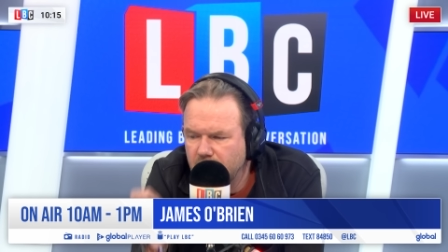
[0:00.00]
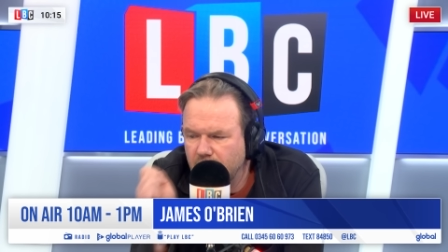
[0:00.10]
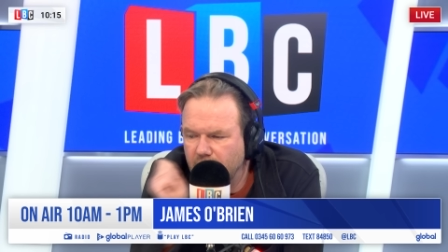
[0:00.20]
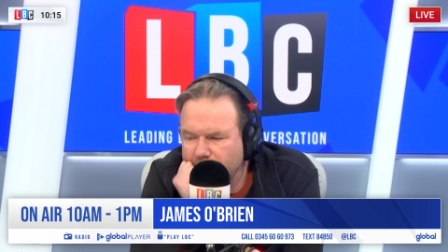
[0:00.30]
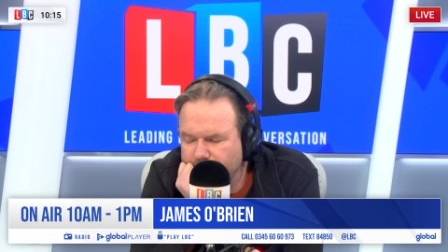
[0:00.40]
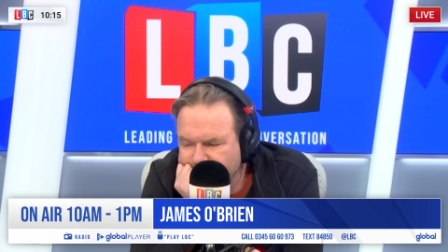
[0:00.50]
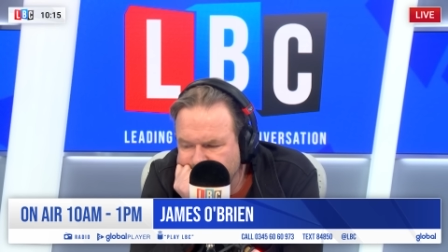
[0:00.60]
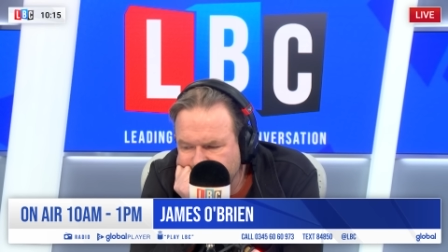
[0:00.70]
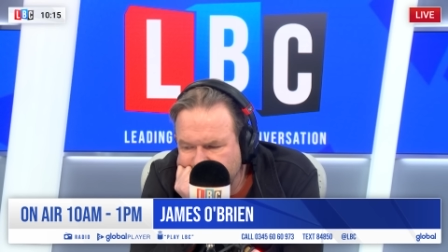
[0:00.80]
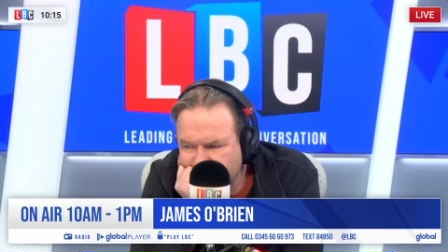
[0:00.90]

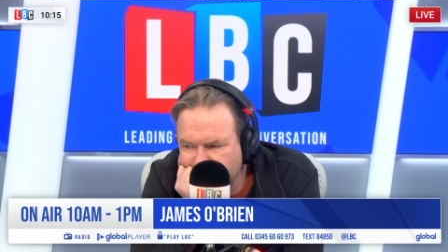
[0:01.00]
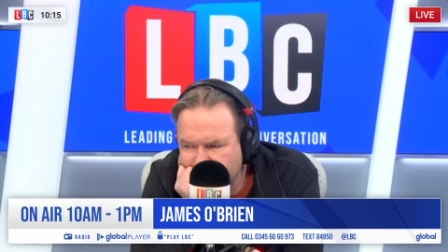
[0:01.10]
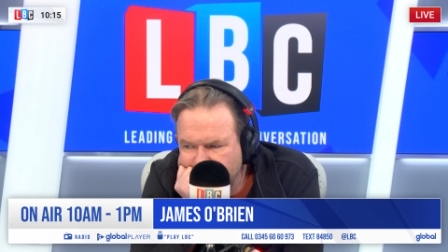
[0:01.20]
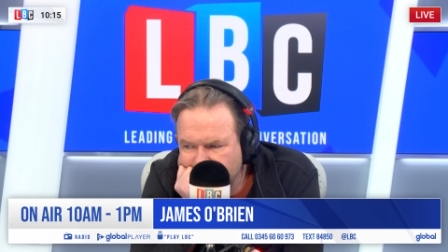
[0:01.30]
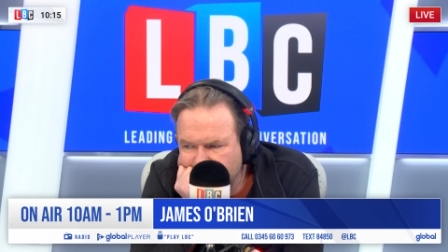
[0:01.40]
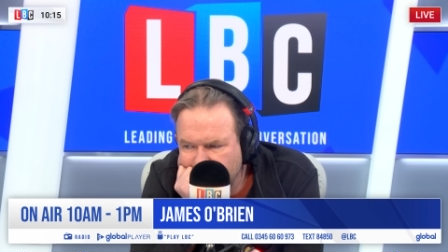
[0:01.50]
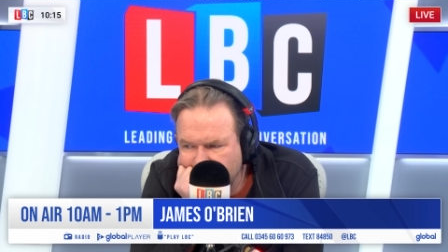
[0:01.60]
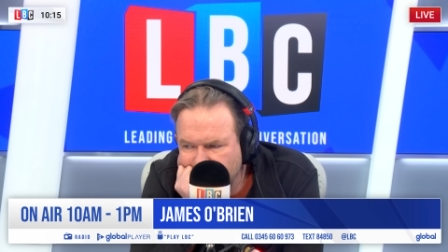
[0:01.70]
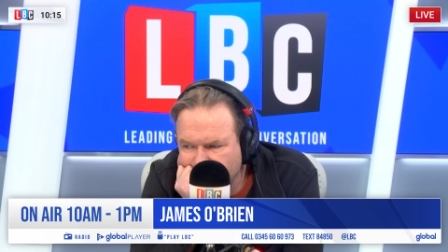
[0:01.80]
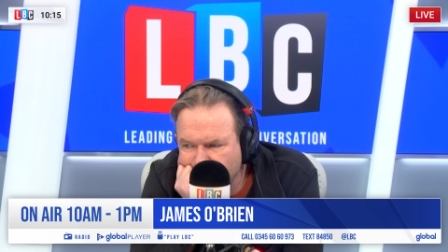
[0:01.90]
um, the uh,
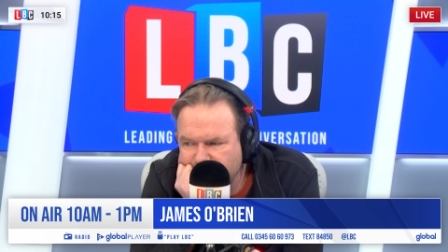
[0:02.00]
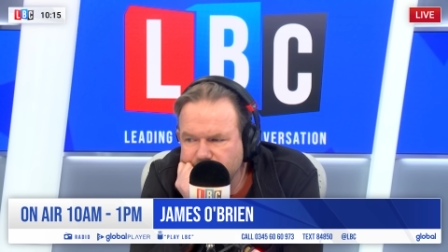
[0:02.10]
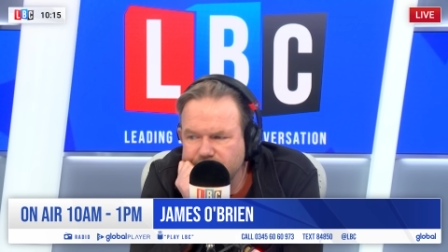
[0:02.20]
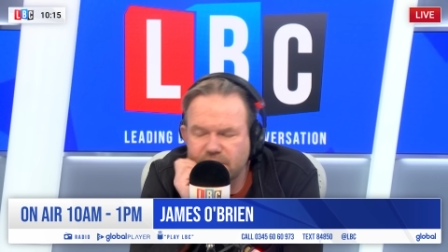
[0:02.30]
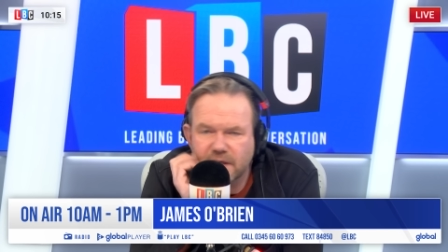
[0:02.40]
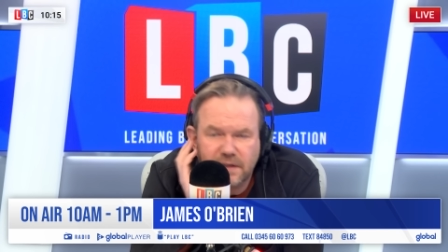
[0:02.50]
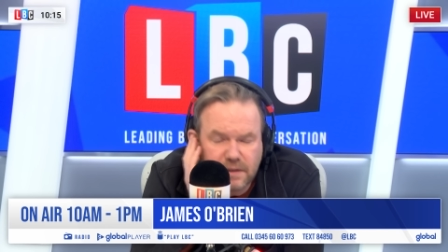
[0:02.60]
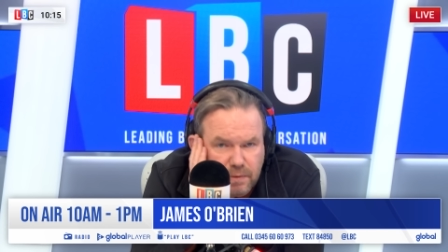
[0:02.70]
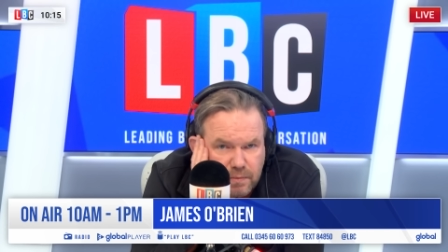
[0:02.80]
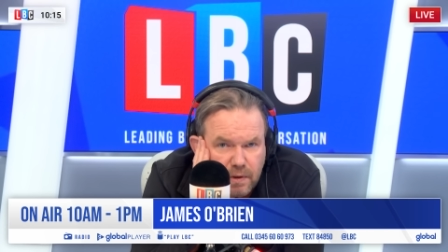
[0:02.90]
uh, wheels of
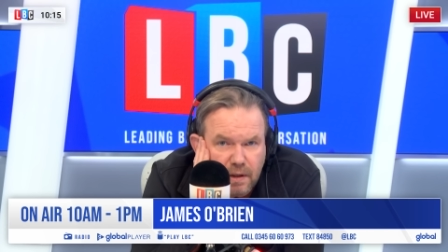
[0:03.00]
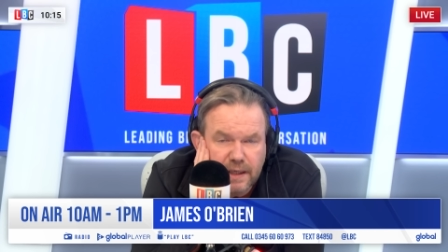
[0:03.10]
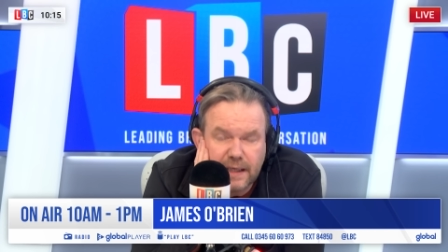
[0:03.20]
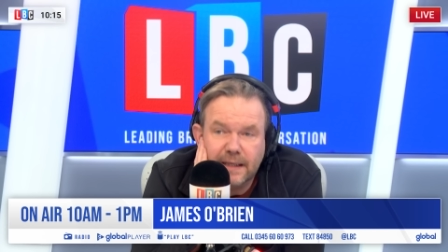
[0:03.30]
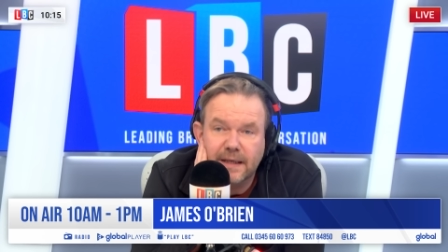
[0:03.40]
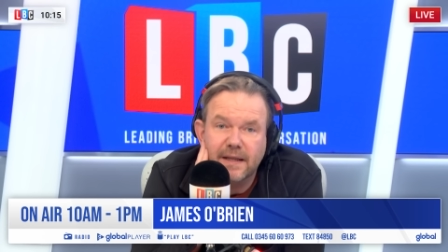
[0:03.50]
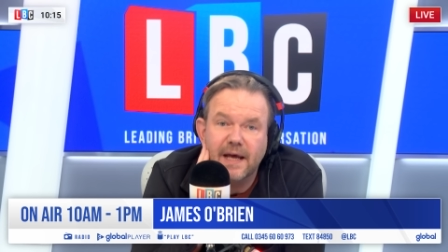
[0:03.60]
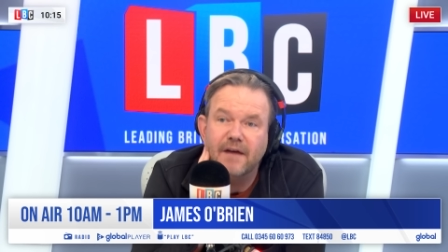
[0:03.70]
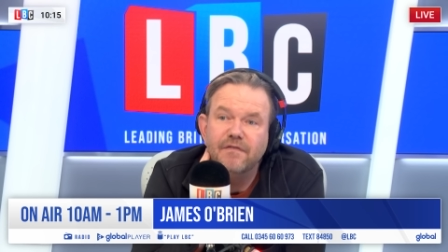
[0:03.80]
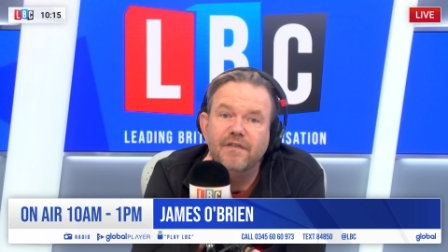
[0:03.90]
justice would work in
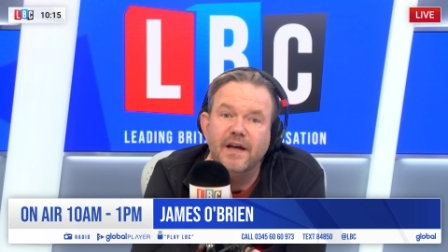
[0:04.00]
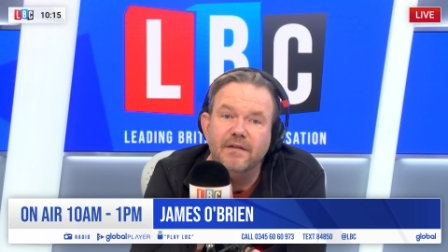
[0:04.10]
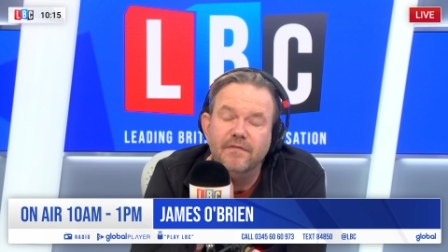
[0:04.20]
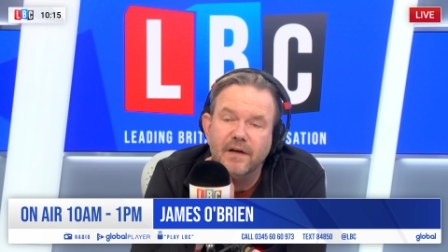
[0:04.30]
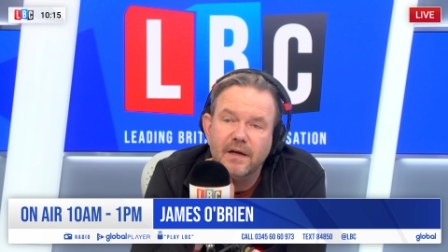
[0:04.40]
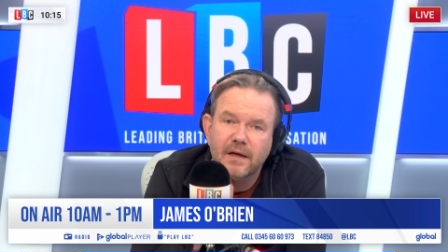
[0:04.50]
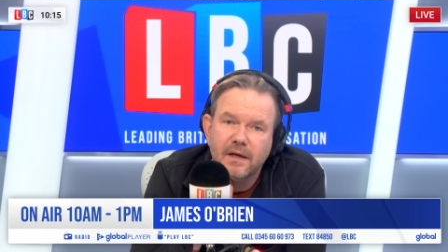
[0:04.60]
their favour.